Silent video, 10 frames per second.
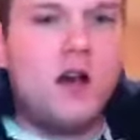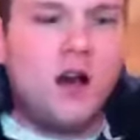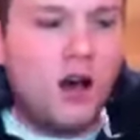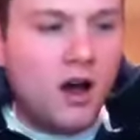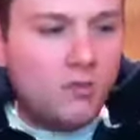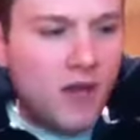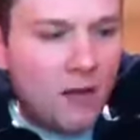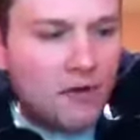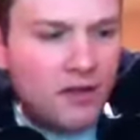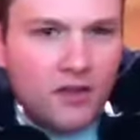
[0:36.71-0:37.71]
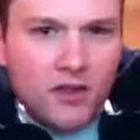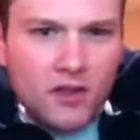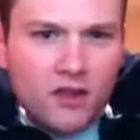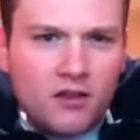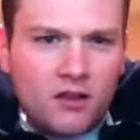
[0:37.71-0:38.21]

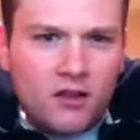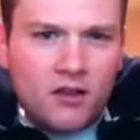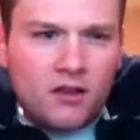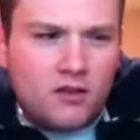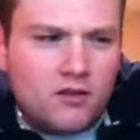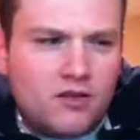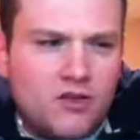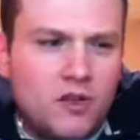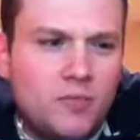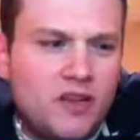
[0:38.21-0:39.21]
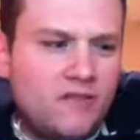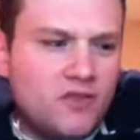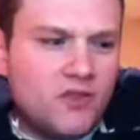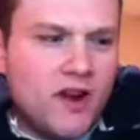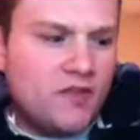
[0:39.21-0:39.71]
Everything should be for
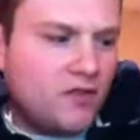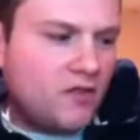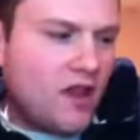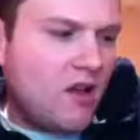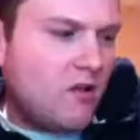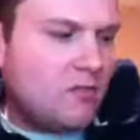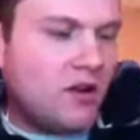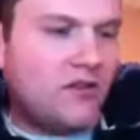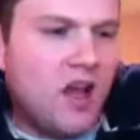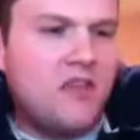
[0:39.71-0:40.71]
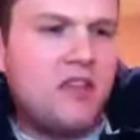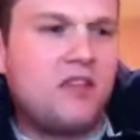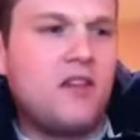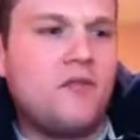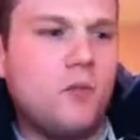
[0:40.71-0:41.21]
trade or for sale. I think
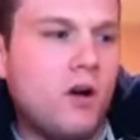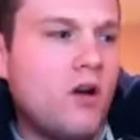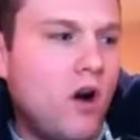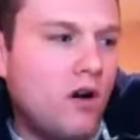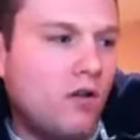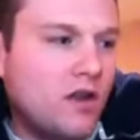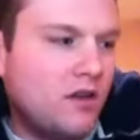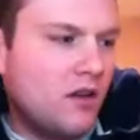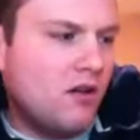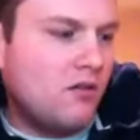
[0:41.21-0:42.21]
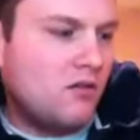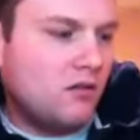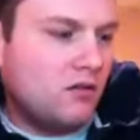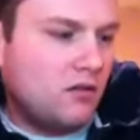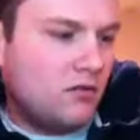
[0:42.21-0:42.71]
except for one card, I'll let you know
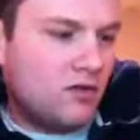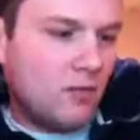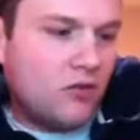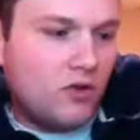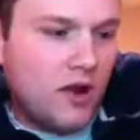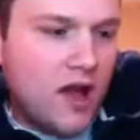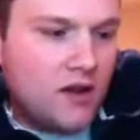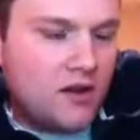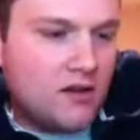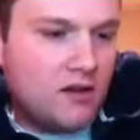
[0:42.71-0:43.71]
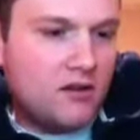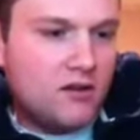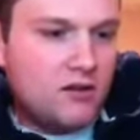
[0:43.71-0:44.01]
when I pull it out of here.